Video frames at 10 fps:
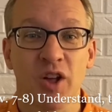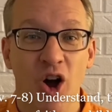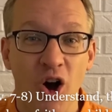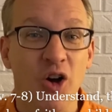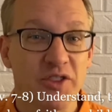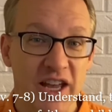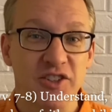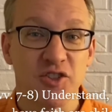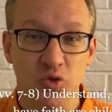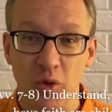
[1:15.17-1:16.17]
All
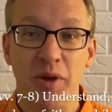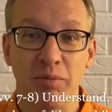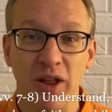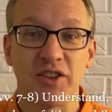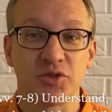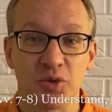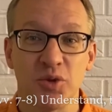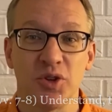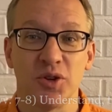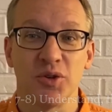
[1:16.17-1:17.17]
nations will be blessed through
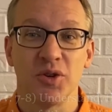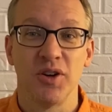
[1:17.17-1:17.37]
you.